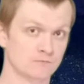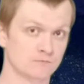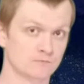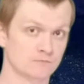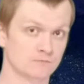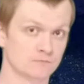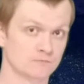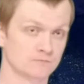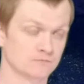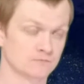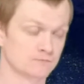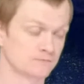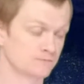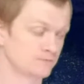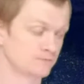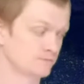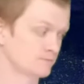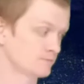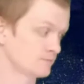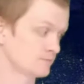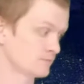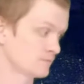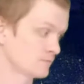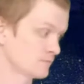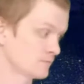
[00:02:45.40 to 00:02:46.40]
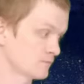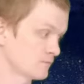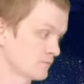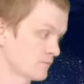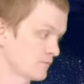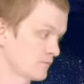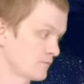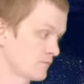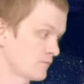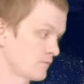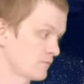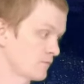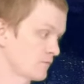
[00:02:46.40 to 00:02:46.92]

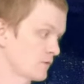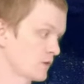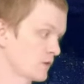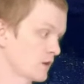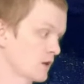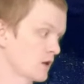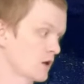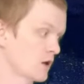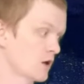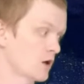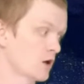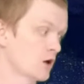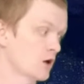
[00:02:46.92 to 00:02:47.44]
No one is speaking in this clip.